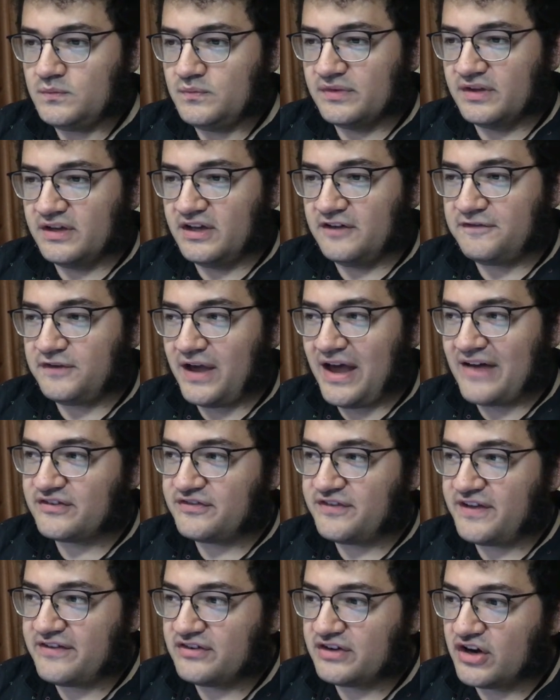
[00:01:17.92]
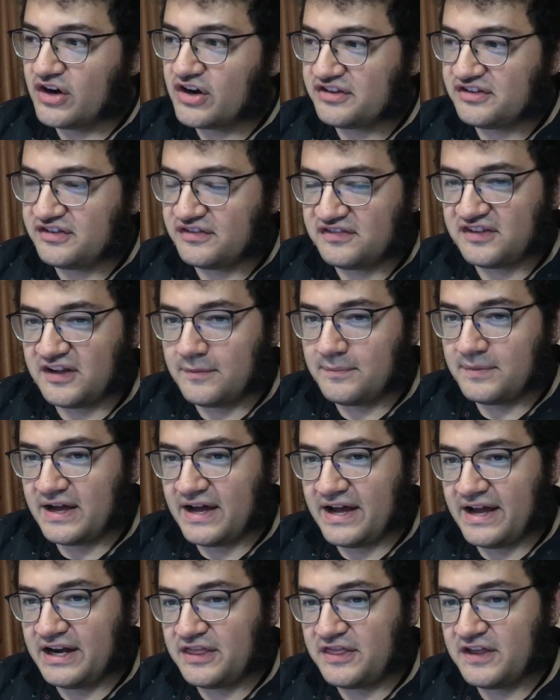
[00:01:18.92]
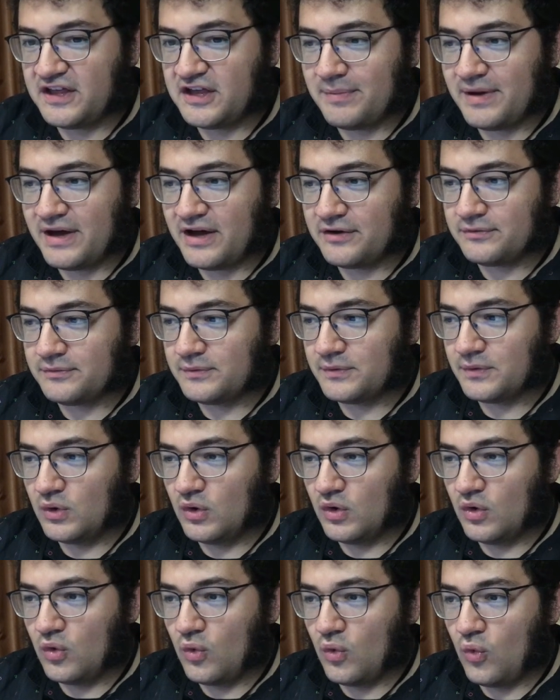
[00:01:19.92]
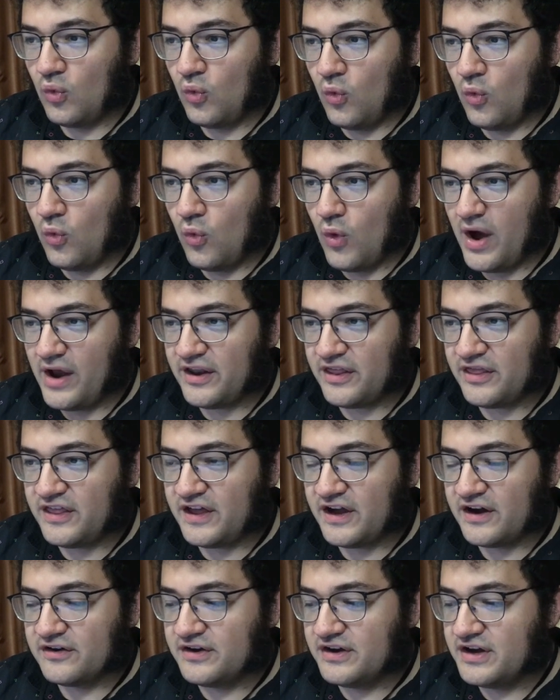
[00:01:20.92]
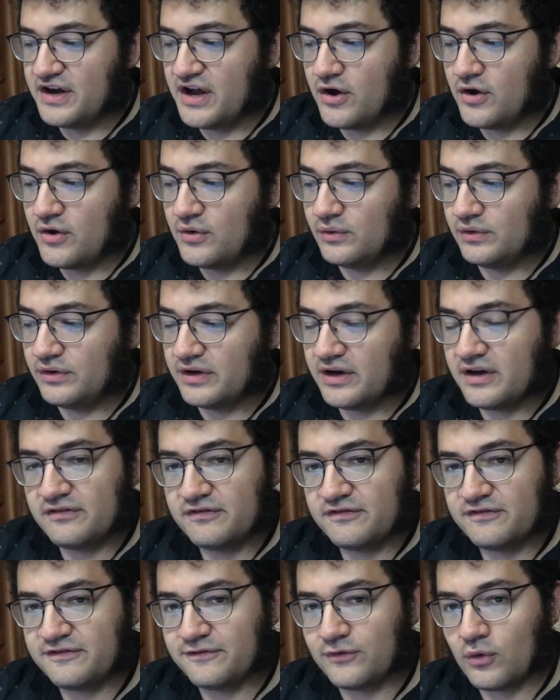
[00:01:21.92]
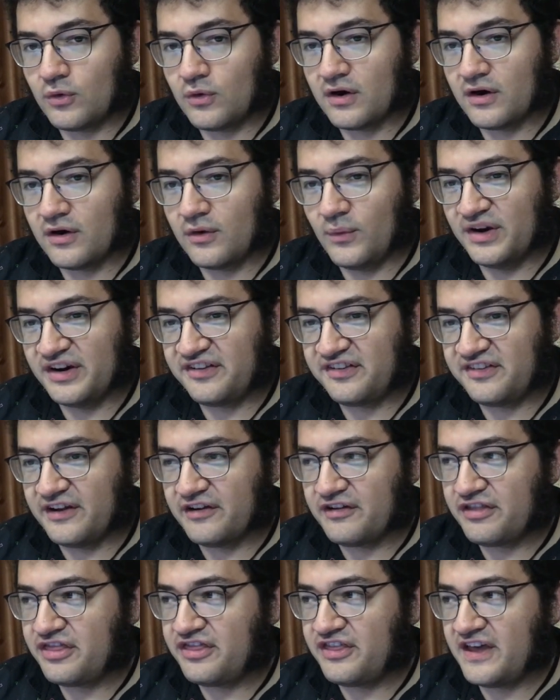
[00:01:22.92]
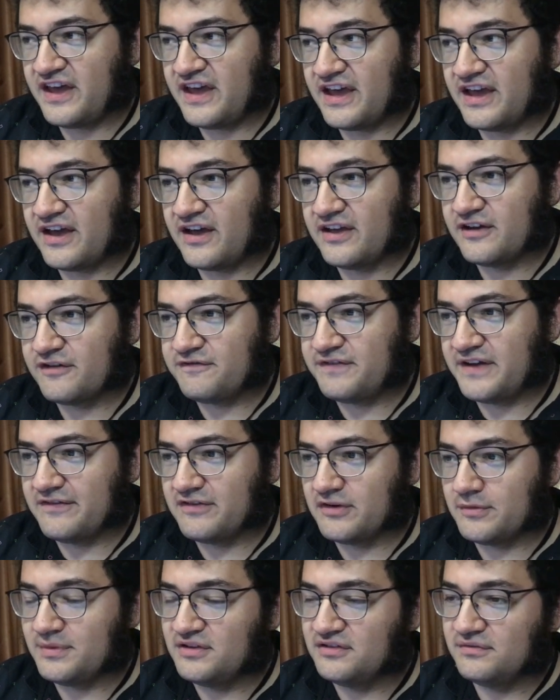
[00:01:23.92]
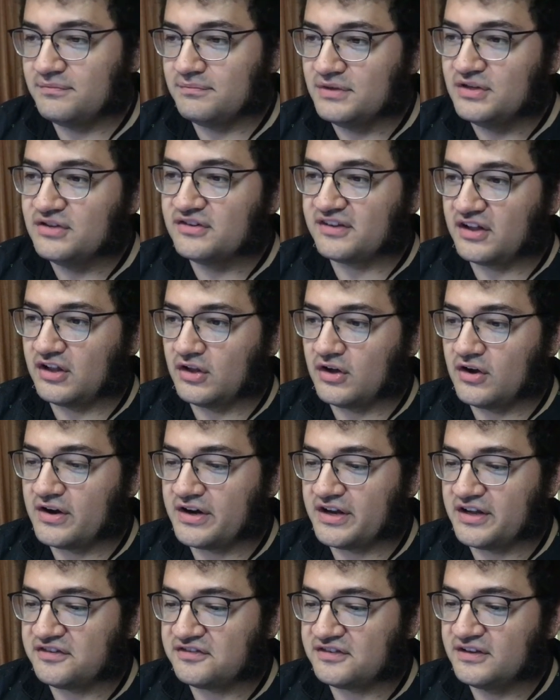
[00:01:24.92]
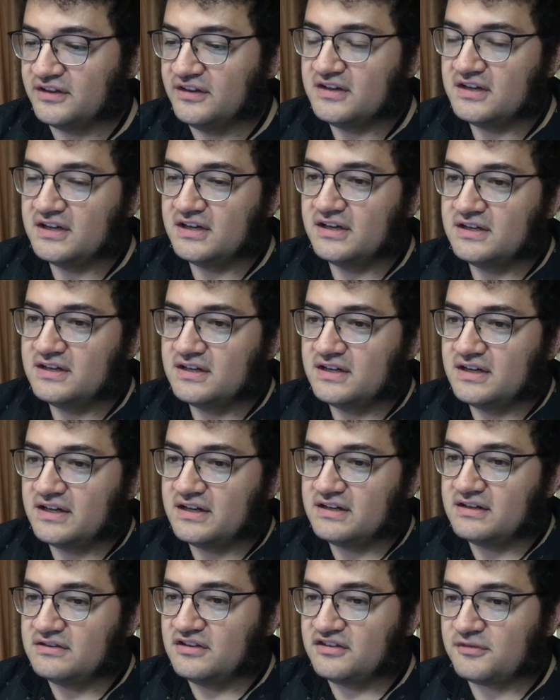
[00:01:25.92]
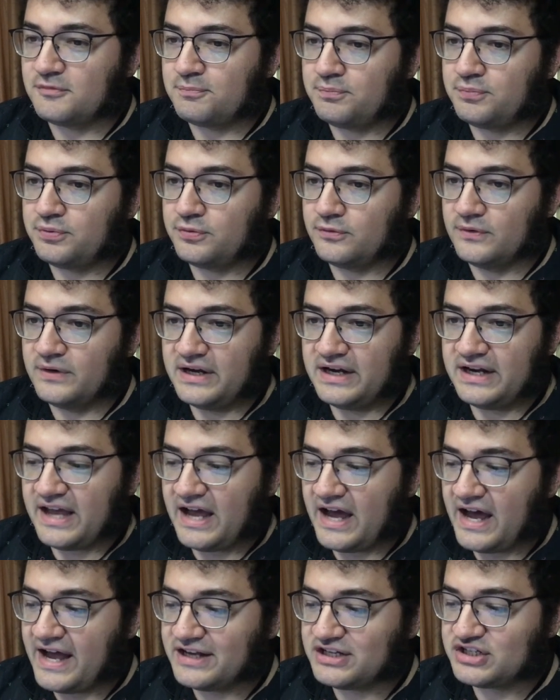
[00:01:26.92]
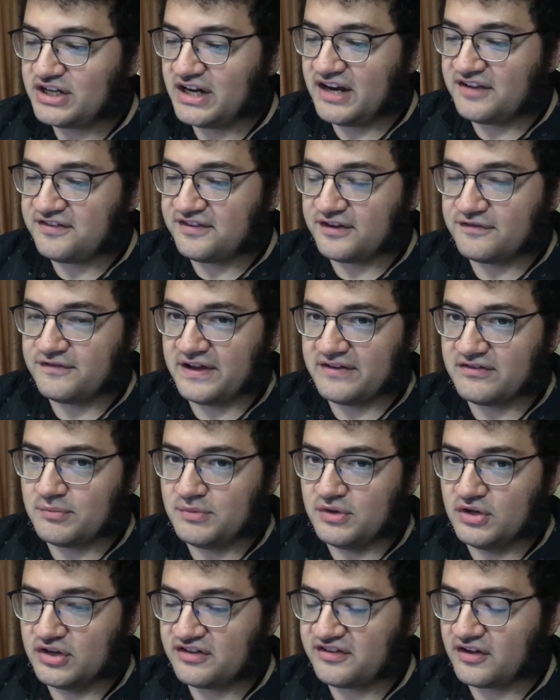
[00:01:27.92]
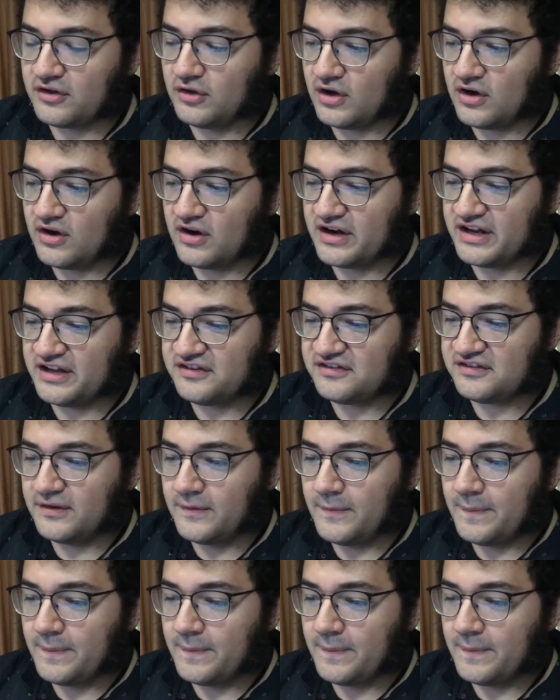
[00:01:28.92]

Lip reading: if you have a favorite artist of some kind, think about what they're known for. What's their thing? Your favorite musical artist. There's a pretty high chance that your favorite musical artist